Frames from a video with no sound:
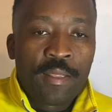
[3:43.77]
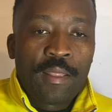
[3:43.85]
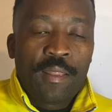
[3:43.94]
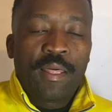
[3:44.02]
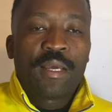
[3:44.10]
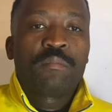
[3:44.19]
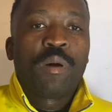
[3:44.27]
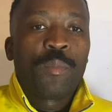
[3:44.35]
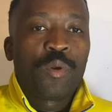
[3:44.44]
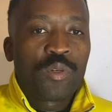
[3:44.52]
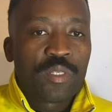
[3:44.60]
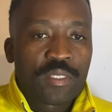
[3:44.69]
that
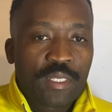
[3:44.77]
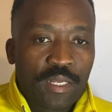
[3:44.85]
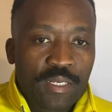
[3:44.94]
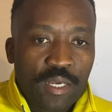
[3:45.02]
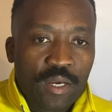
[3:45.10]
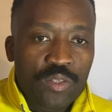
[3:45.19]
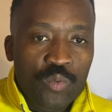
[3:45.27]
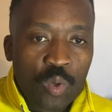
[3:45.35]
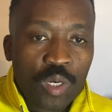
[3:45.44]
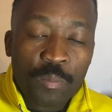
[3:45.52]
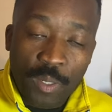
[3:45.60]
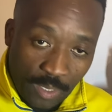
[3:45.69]
Mamelodi Sundowns
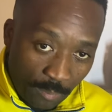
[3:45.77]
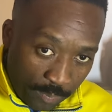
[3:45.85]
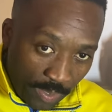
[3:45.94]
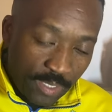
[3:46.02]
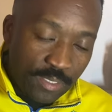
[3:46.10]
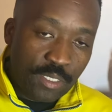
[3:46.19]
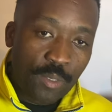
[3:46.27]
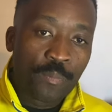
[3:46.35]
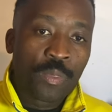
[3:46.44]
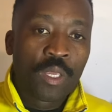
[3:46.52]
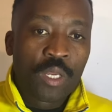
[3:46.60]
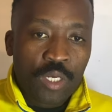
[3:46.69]
will be
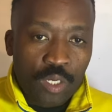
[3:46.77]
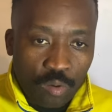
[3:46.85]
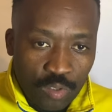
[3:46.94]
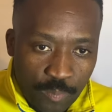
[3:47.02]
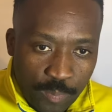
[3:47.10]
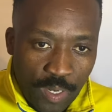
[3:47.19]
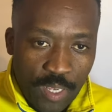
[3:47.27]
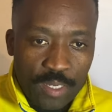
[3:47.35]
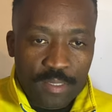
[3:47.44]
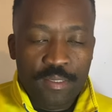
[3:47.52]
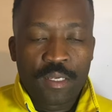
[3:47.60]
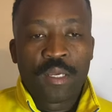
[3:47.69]
replacing those
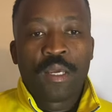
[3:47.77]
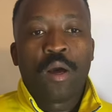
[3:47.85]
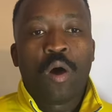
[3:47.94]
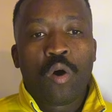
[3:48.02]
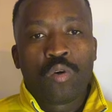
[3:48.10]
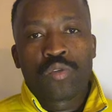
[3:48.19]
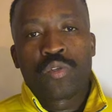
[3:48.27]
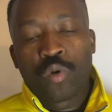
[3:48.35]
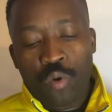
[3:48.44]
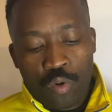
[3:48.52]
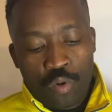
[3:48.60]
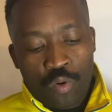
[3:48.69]
players.
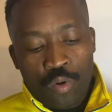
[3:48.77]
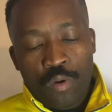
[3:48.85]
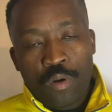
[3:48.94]
Also,